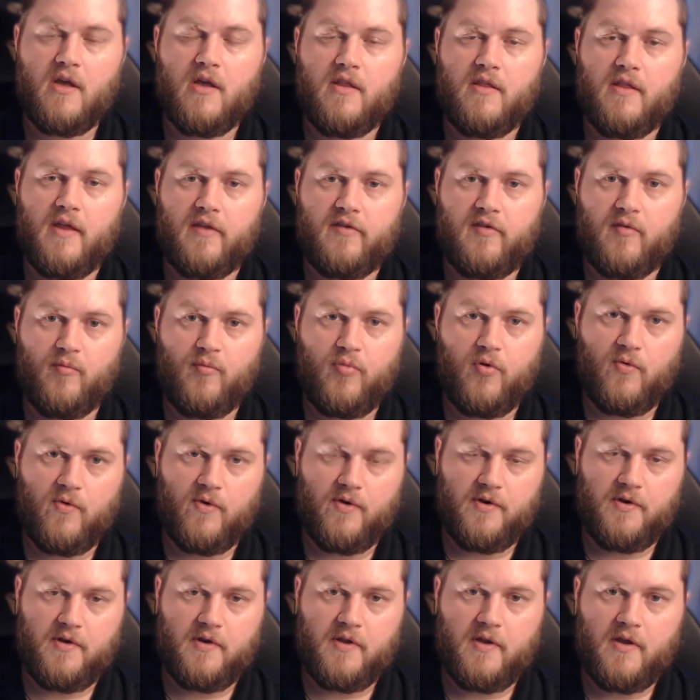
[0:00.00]
That's
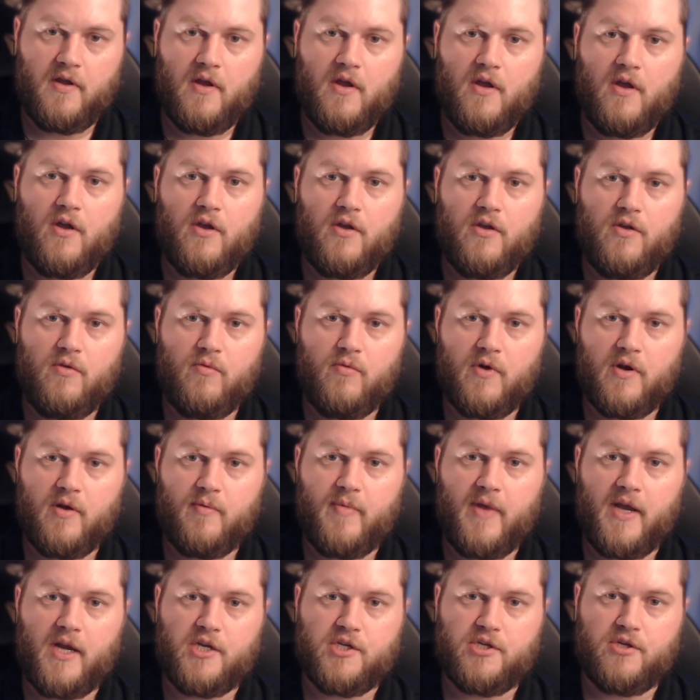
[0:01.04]
important. You want to
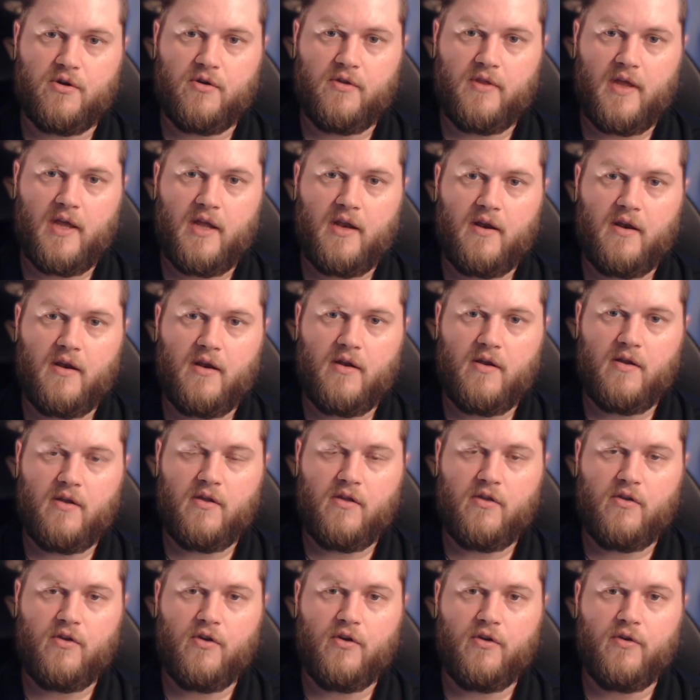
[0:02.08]
make sure that
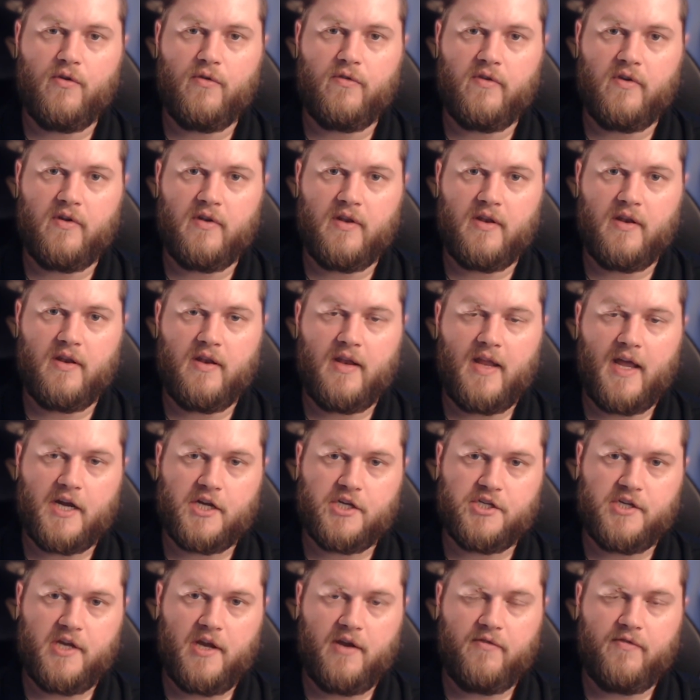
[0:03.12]
you're using
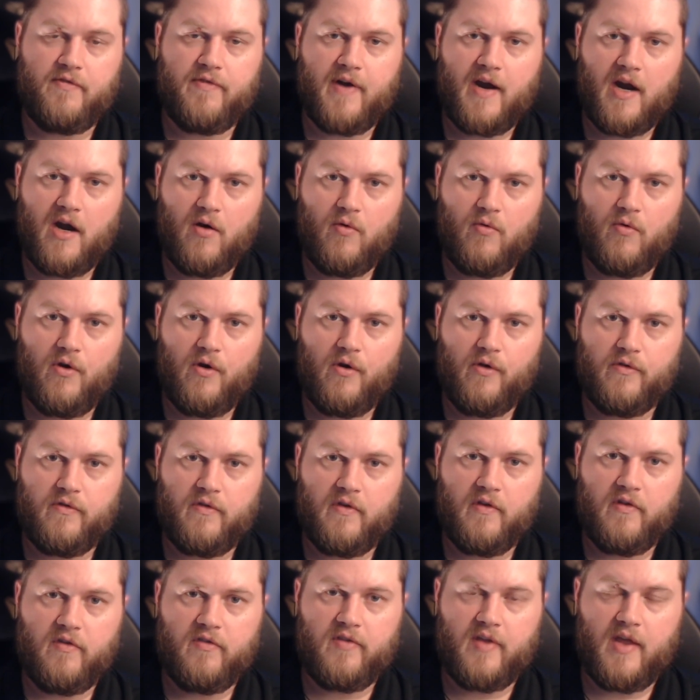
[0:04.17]
next-gen firewalls
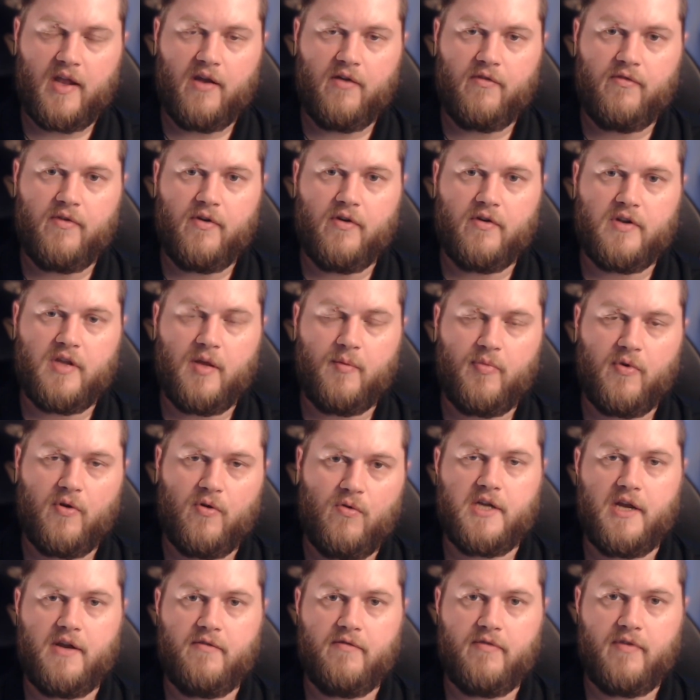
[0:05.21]
instead of your
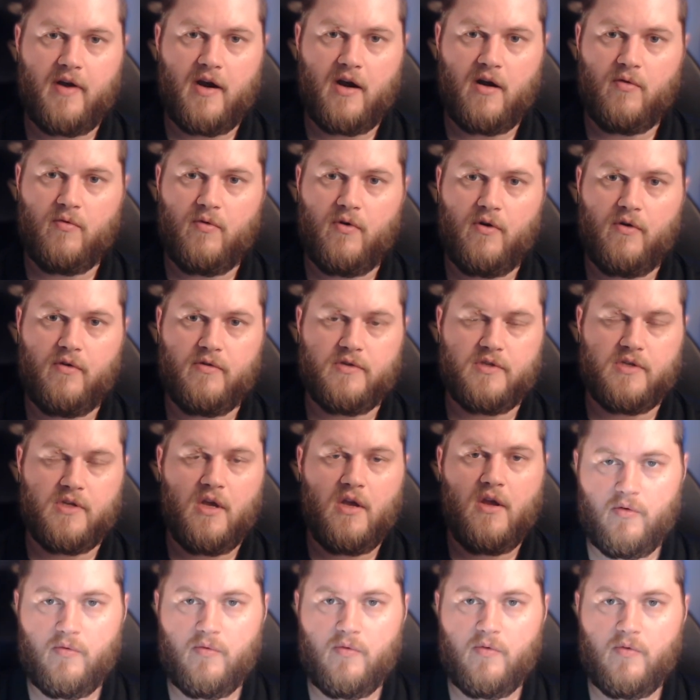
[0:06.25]
typical firewalls.
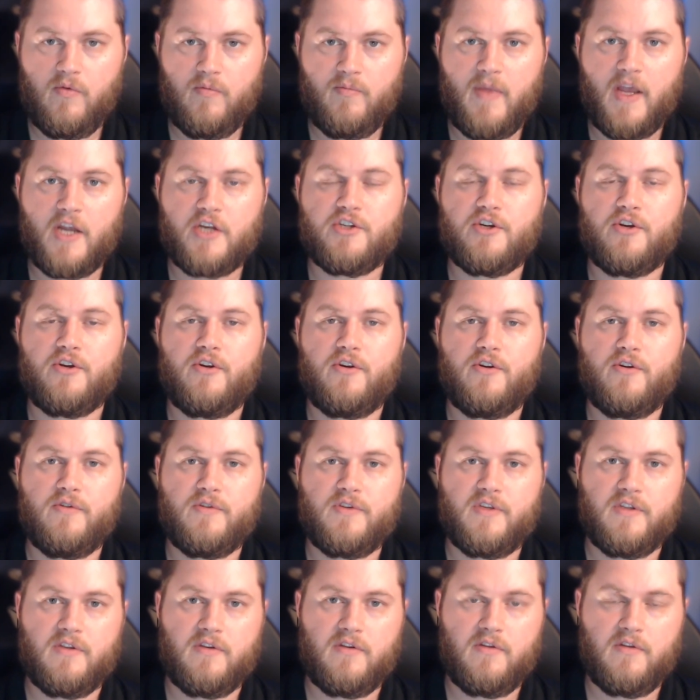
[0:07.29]
Make sure you're
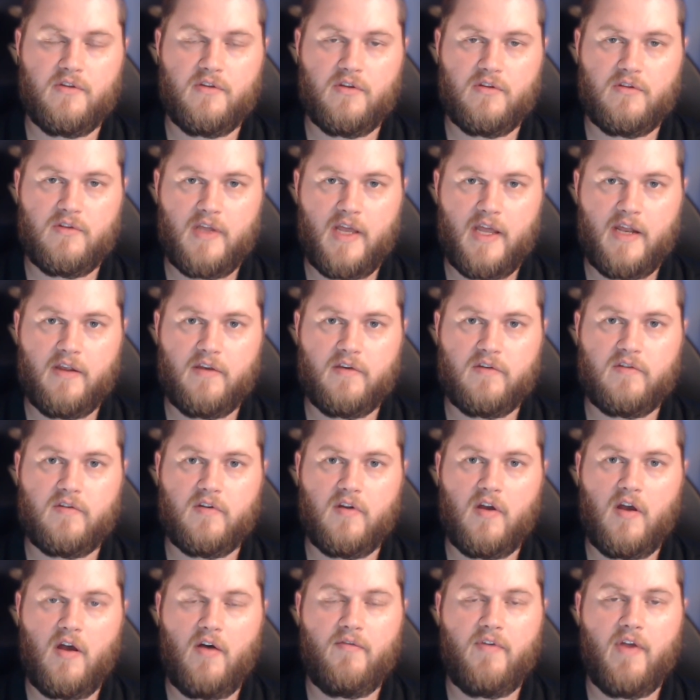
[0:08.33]
using the latest
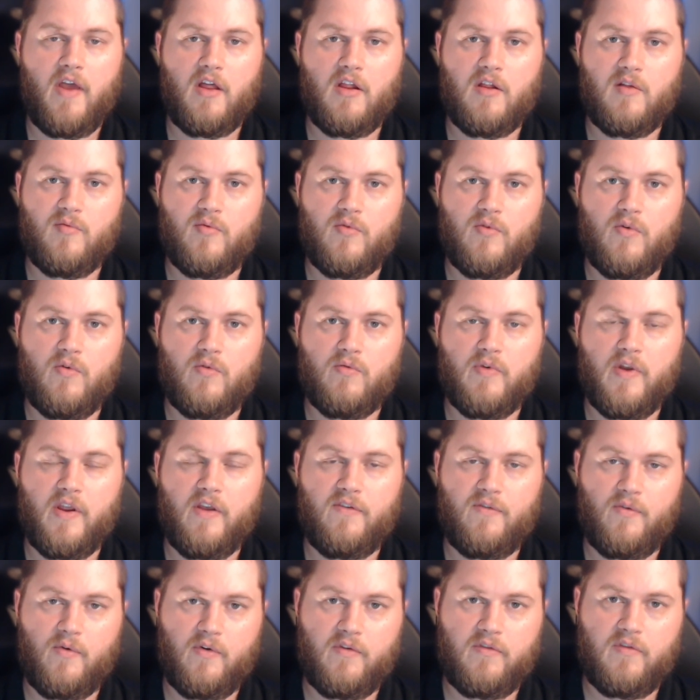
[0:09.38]
available
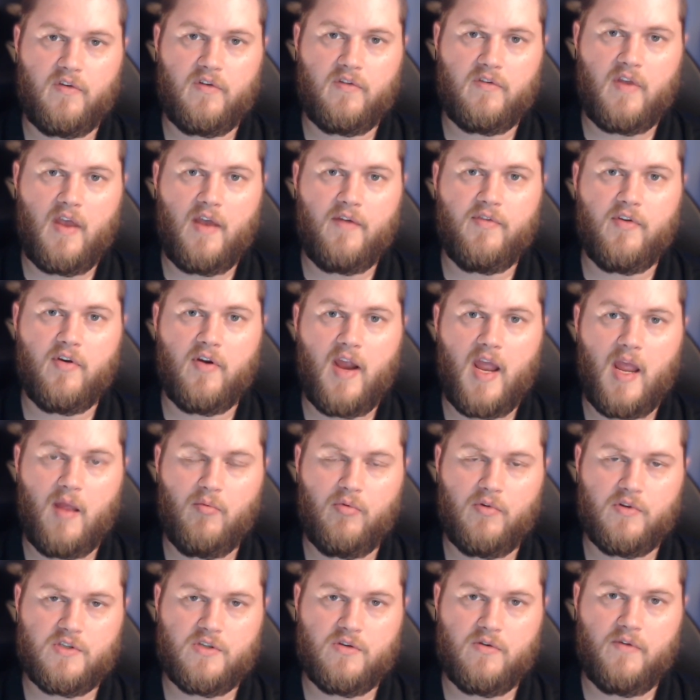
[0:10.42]
resources if you're able
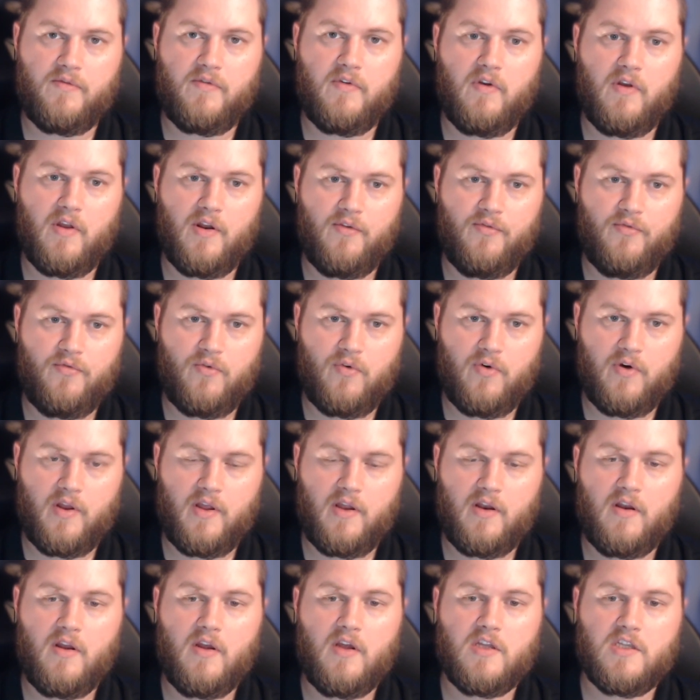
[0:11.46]
to, if you can afford it,
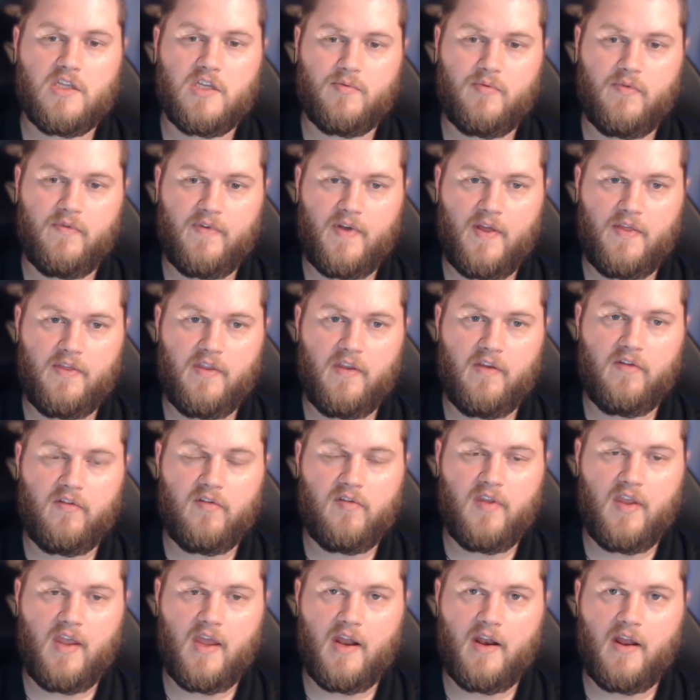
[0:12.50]
to prevent these
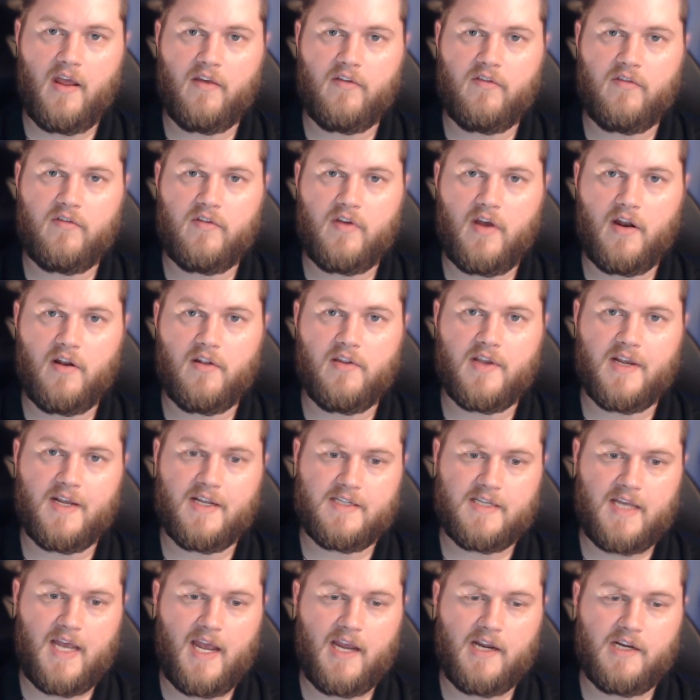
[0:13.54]
DNS tunneling
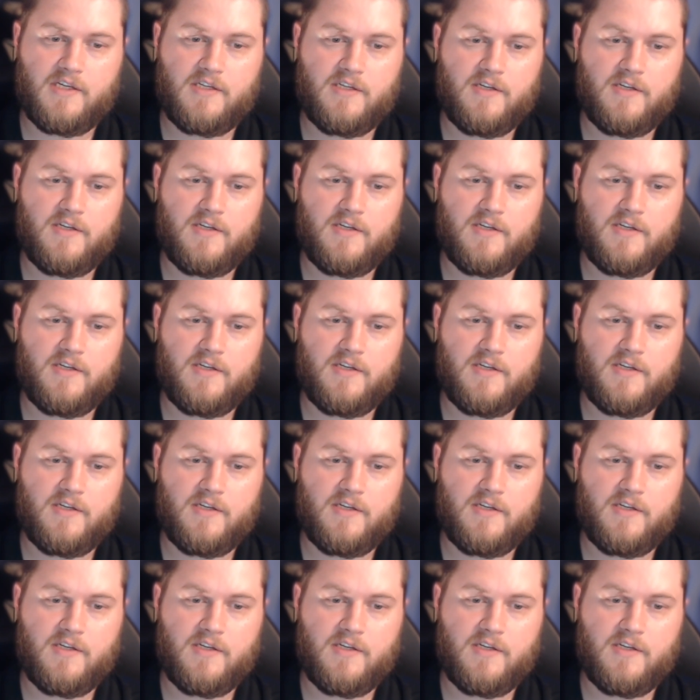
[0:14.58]
attacks.